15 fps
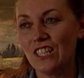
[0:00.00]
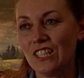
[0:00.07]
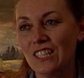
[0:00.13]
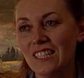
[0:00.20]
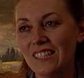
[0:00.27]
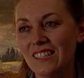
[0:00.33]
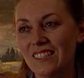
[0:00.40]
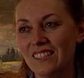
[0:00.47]
she
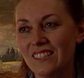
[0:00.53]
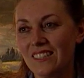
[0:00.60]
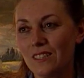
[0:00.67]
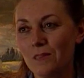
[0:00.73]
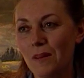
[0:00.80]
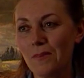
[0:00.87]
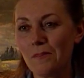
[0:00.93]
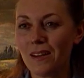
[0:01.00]
didn't,
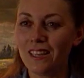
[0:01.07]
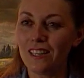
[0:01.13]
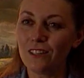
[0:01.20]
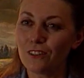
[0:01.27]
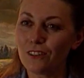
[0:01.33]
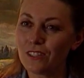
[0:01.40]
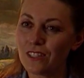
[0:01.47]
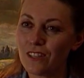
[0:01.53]
to my mind,
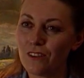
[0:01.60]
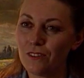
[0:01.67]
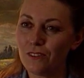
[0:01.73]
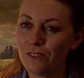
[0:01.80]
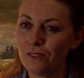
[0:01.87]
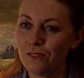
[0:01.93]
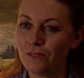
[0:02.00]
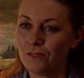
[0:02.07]
look as
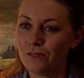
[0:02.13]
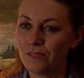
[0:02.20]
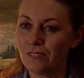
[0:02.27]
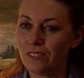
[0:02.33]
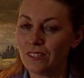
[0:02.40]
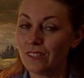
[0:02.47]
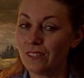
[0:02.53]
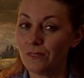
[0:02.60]
though,
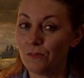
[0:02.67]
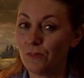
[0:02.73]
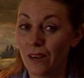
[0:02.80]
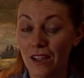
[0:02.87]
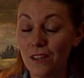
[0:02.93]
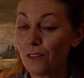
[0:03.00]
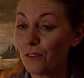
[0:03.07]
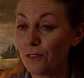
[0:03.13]
well,
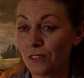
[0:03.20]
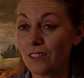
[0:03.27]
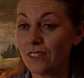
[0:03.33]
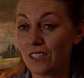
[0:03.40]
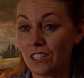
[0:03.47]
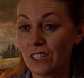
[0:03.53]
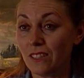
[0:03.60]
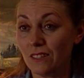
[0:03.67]
I thought
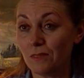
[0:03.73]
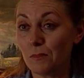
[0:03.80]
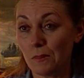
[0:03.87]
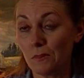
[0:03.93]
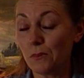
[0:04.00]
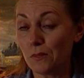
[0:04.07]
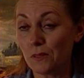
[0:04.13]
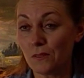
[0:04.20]
that
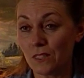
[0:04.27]
people would have